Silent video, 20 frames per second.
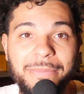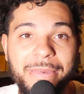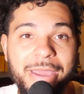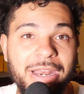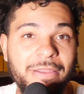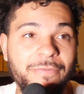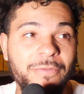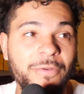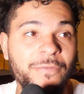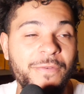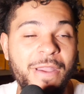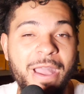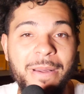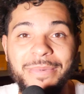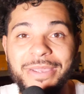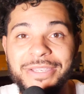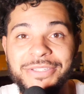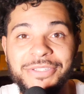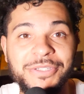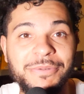man, if your
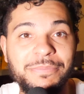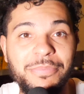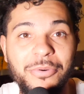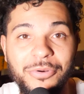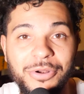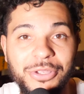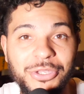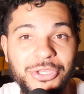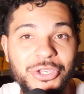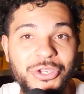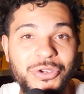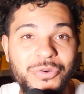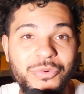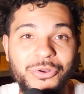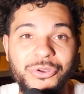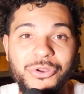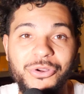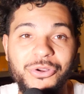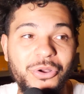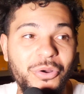family isn't supporting you
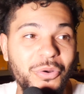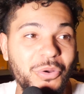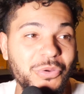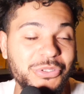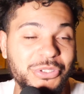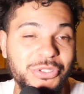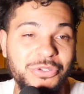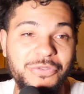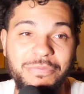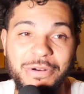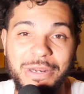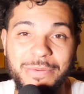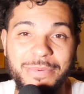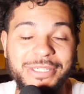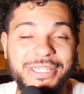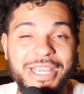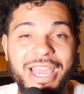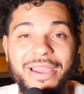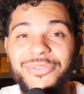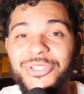or your goals, is you pretty
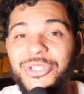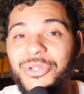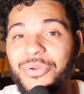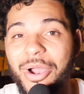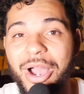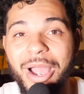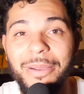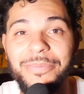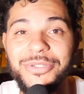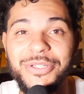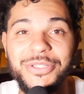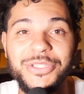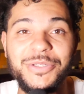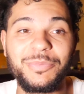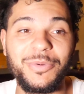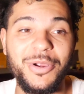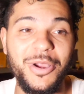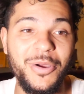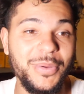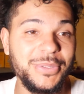much have two options,
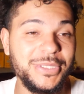bro.